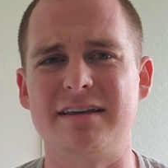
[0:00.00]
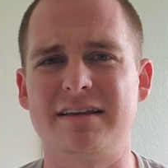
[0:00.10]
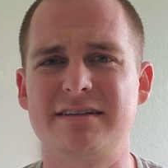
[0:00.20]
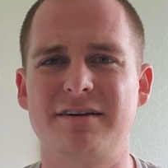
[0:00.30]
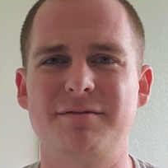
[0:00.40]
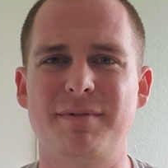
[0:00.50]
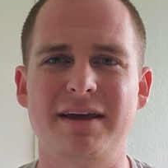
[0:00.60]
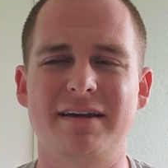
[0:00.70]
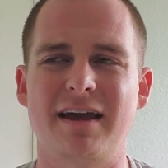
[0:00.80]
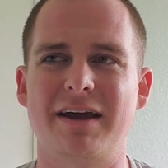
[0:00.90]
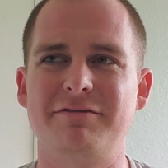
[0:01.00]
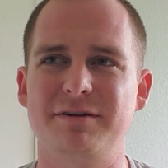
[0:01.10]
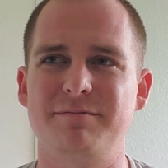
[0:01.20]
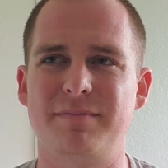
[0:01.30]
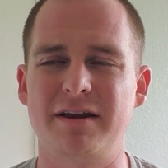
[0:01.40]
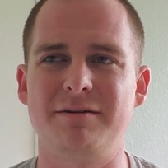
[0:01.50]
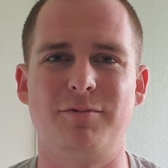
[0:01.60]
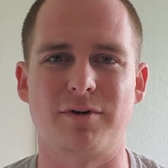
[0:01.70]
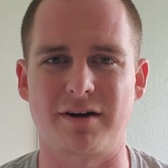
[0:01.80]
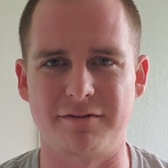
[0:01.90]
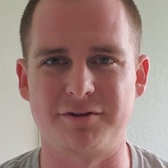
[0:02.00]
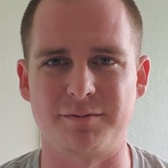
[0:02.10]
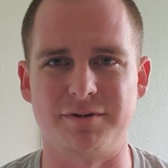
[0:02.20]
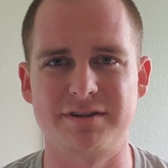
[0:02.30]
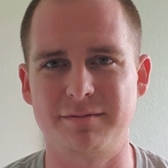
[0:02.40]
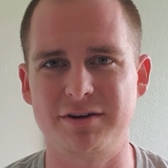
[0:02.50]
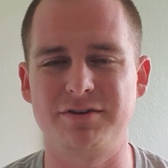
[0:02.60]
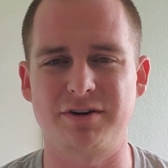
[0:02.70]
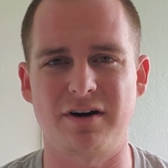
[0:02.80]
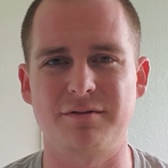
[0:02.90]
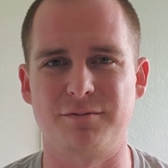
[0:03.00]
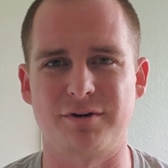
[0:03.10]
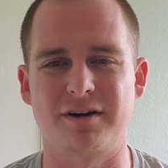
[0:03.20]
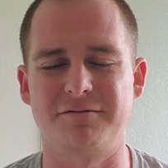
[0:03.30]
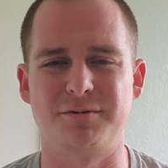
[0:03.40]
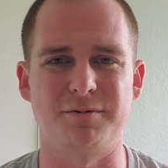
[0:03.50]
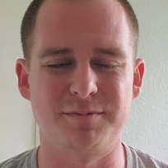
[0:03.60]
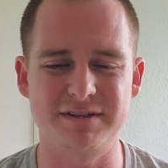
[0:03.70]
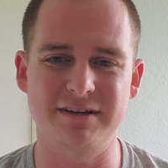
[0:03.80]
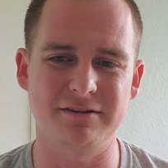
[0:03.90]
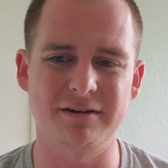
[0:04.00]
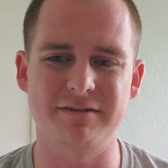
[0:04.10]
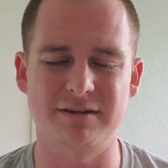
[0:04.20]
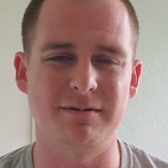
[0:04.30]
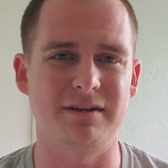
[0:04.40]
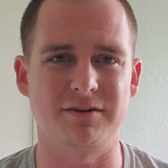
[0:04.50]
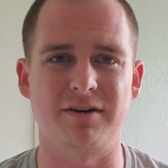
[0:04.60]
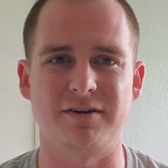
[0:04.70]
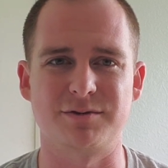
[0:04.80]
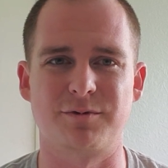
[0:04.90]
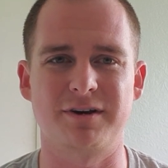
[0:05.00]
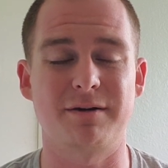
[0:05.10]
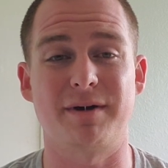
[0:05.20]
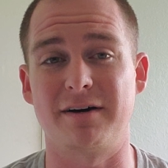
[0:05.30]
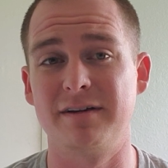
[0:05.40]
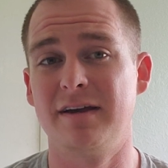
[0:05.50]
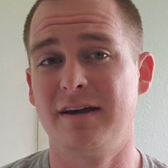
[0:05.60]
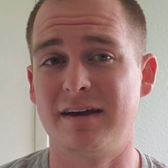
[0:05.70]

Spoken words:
It's going to make everybody more comfortable. It's going to make your dog more comfortable, particularly if it's something that your dog is worrying about.